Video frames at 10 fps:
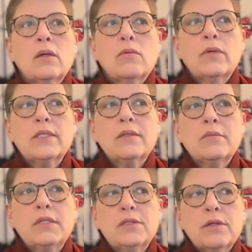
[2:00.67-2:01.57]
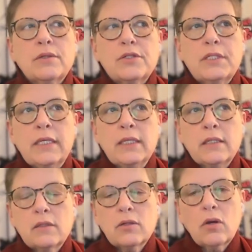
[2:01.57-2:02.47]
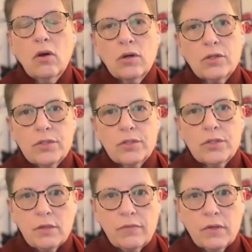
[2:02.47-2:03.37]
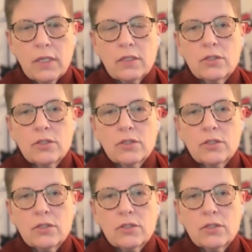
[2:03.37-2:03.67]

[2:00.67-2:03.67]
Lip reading: wisdom is understanding the cause of suffering.